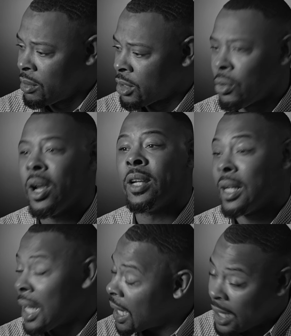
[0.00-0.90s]

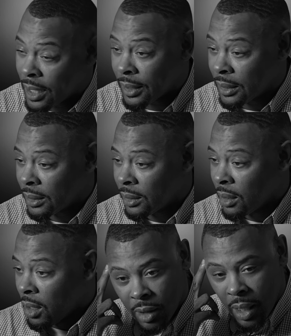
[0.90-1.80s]
transit lines.
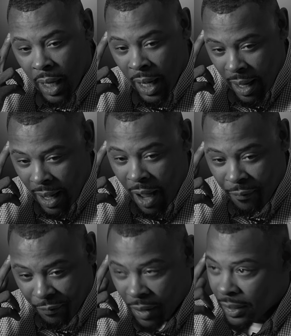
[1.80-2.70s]
And I
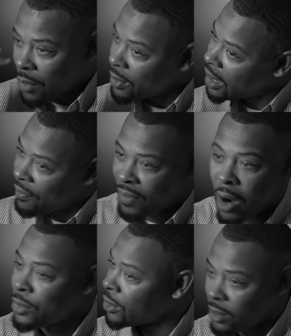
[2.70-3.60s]
felt like with that
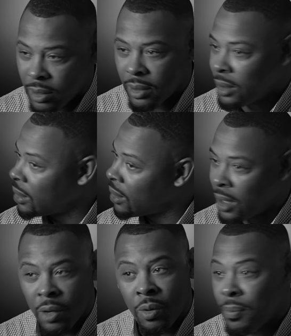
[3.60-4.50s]
voucher,
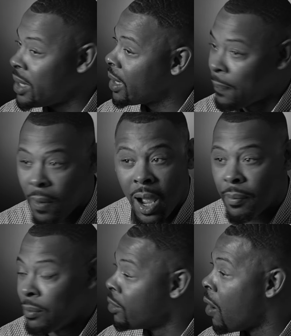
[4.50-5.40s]
there wouldn't be any
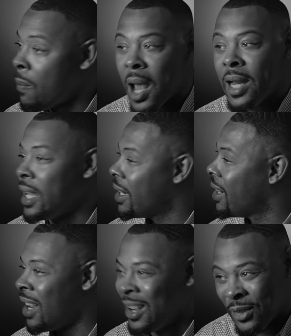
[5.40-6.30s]
problem. Nobody had
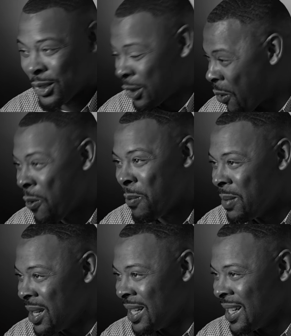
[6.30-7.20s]
ever told
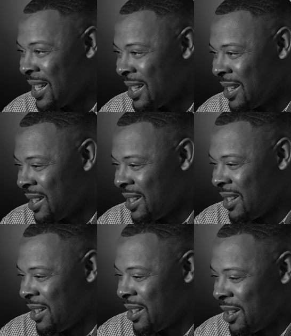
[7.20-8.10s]
me
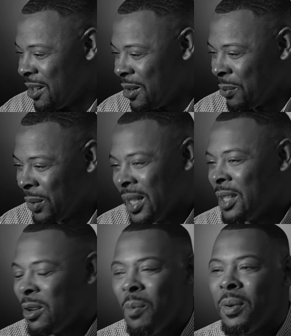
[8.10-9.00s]
what
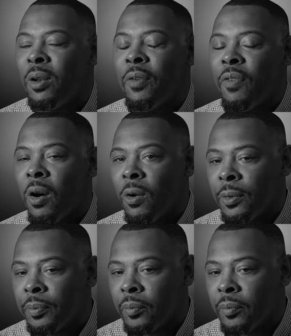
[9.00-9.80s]
they told me on the phone.